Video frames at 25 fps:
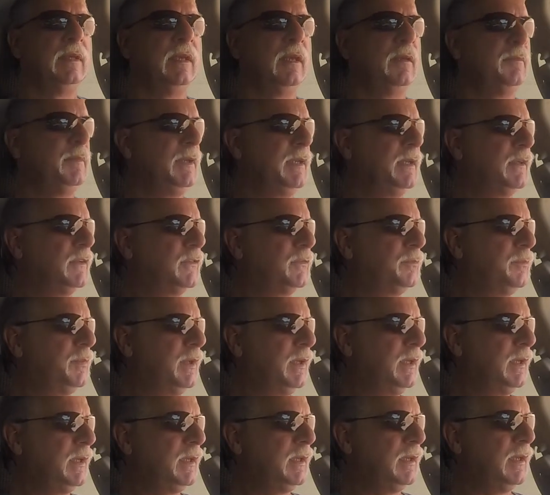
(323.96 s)
I mean, as
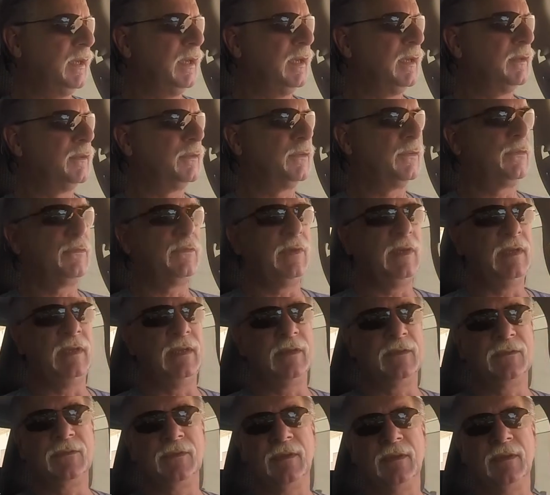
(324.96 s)
big as Phoenix